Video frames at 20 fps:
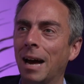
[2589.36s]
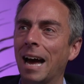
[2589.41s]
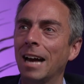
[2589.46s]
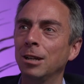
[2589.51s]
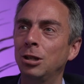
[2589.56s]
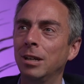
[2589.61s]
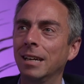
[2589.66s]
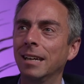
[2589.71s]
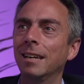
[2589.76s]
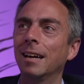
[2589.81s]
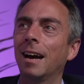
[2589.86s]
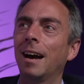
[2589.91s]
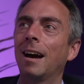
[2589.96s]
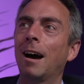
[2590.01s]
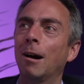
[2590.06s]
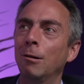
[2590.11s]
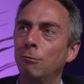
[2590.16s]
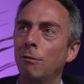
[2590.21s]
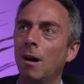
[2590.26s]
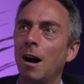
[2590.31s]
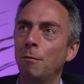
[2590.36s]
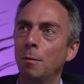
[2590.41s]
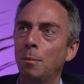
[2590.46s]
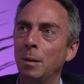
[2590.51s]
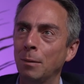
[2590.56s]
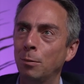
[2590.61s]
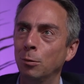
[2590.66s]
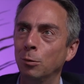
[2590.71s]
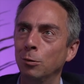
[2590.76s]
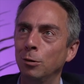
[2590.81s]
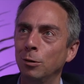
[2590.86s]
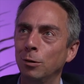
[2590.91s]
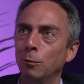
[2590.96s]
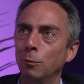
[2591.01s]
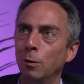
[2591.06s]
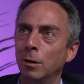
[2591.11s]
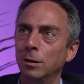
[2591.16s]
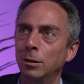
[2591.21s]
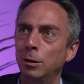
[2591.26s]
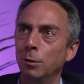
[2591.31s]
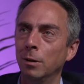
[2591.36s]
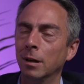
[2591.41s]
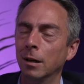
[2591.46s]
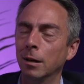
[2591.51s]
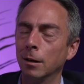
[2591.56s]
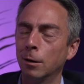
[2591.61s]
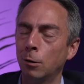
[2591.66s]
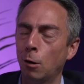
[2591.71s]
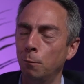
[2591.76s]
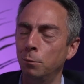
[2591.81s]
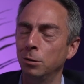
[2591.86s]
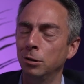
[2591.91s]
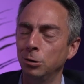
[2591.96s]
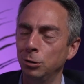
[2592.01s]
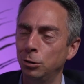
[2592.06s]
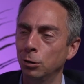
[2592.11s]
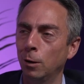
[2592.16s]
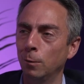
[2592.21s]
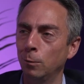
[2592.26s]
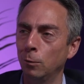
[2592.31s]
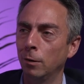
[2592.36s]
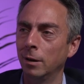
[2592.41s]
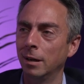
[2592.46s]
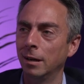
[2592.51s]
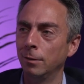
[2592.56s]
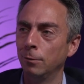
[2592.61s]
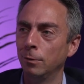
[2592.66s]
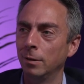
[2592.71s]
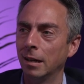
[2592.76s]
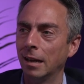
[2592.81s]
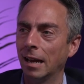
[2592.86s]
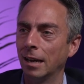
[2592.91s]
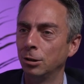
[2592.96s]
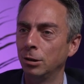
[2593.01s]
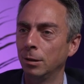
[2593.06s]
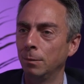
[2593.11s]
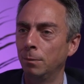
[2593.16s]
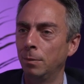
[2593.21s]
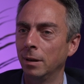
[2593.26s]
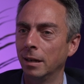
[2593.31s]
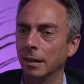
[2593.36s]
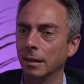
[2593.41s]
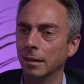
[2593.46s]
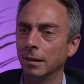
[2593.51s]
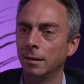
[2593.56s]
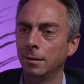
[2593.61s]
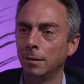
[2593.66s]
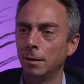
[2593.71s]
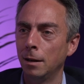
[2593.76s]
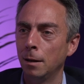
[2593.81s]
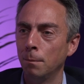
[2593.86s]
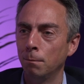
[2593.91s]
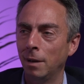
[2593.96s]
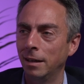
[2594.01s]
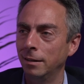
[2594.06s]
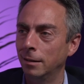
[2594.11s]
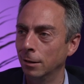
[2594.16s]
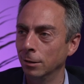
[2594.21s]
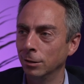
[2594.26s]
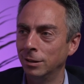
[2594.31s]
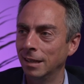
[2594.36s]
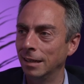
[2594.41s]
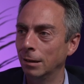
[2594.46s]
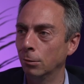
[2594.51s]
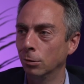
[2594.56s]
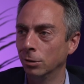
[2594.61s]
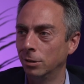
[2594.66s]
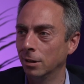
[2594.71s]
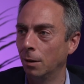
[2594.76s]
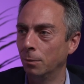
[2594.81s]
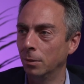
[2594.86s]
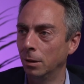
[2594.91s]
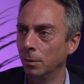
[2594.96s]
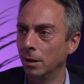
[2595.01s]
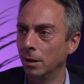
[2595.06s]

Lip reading: But actually, I'd rather people were doing a competent job than actually being made to look silly all the time in the